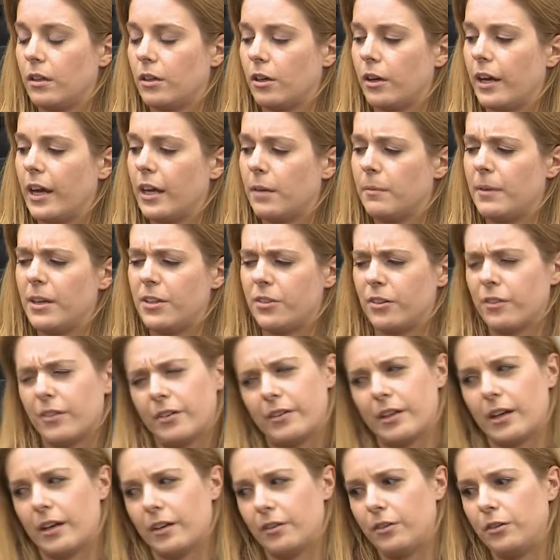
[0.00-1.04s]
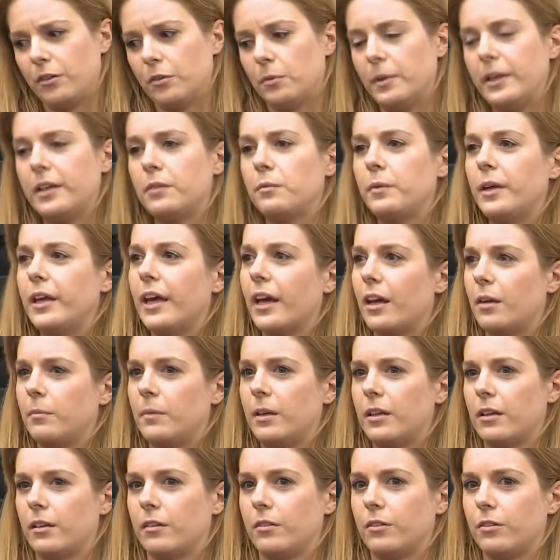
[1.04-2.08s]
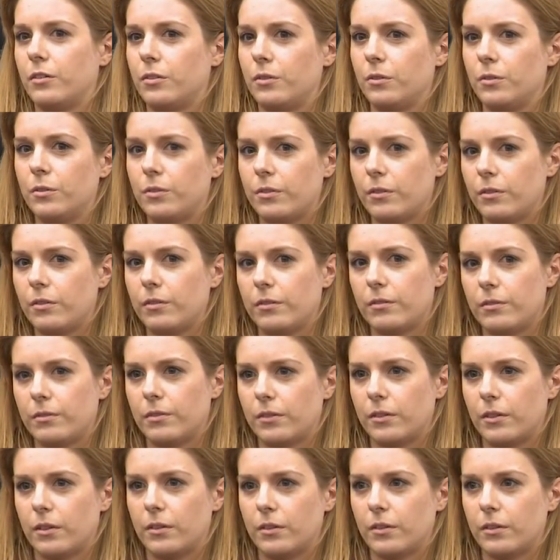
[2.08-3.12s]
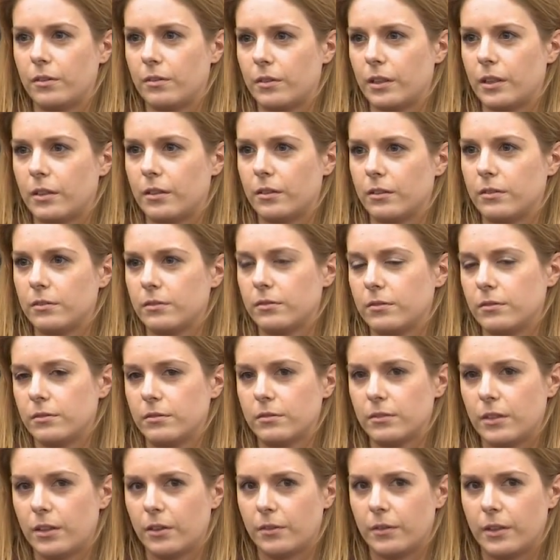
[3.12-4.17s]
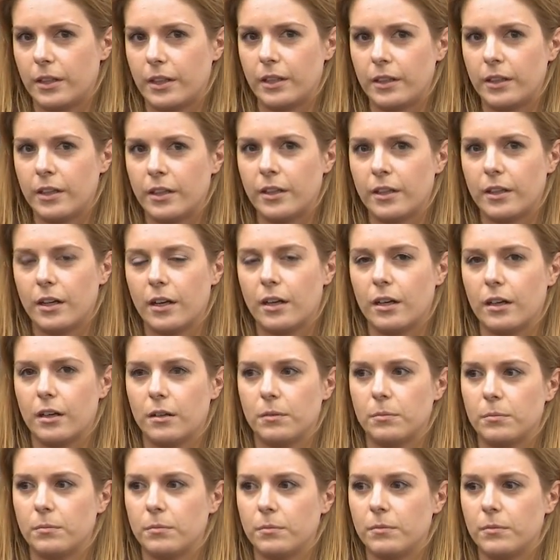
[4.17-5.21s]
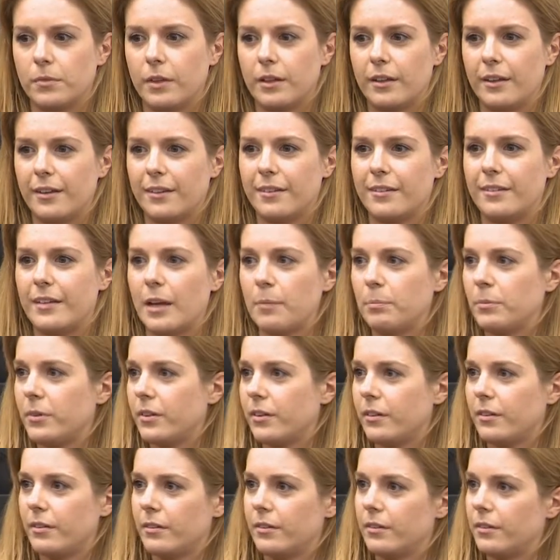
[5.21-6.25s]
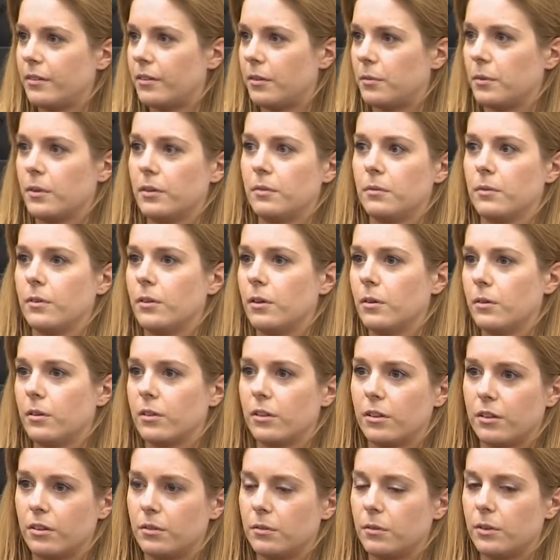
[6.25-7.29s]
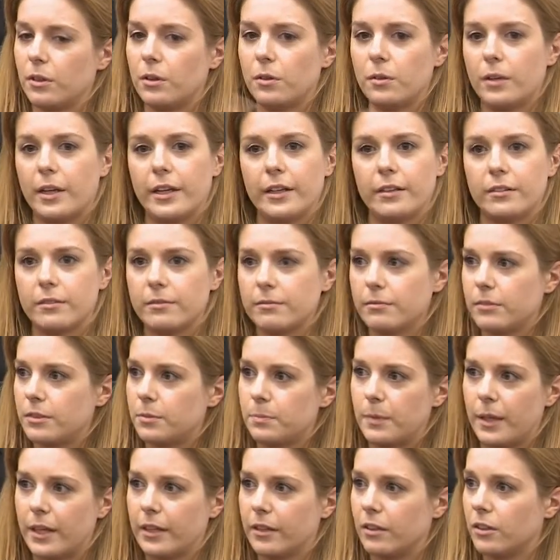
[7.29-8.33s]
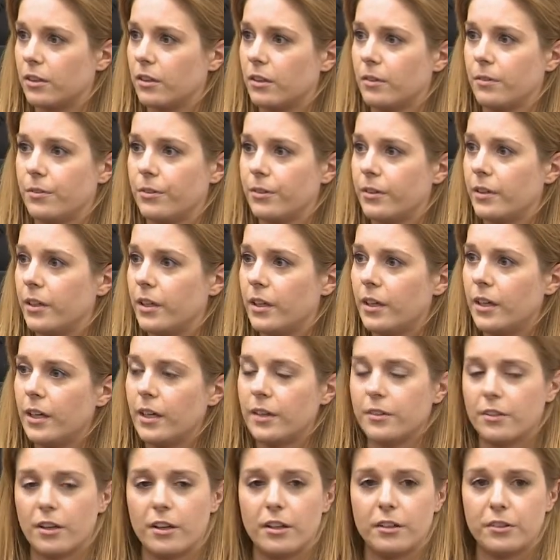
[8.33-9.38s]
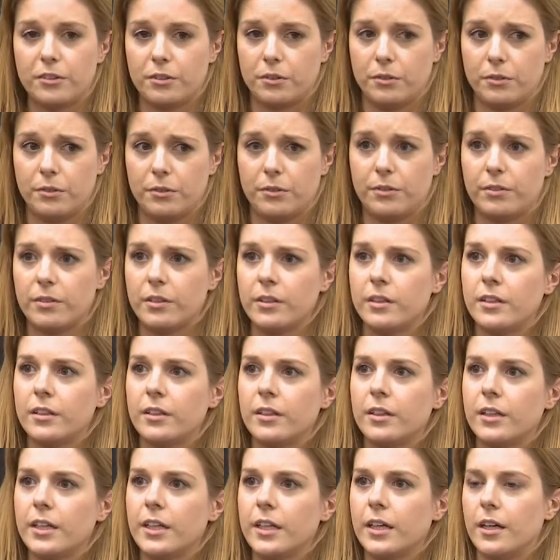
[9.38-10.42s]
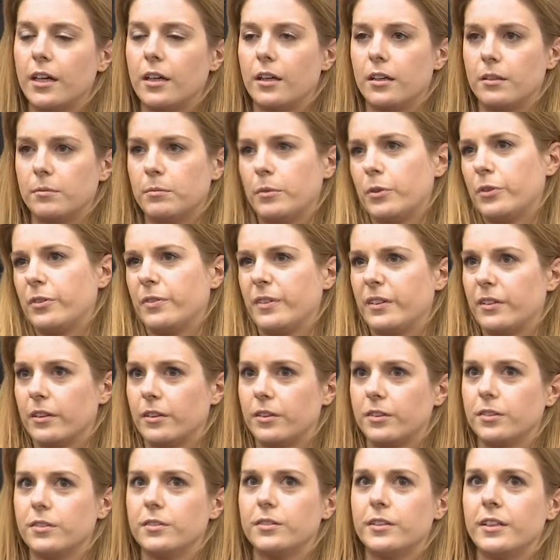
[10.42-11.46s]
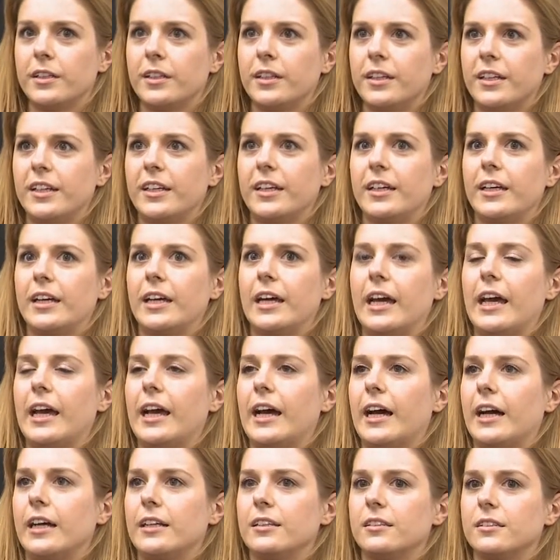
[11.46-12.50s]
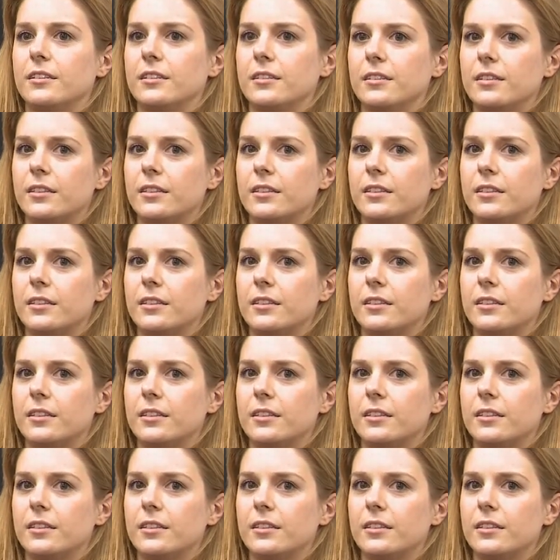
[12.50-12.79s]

in our animation style too, we animate on twos, for those of you that are pretty stepped. So we're no like spline curves. It's all on twos. Most of it's on twos. And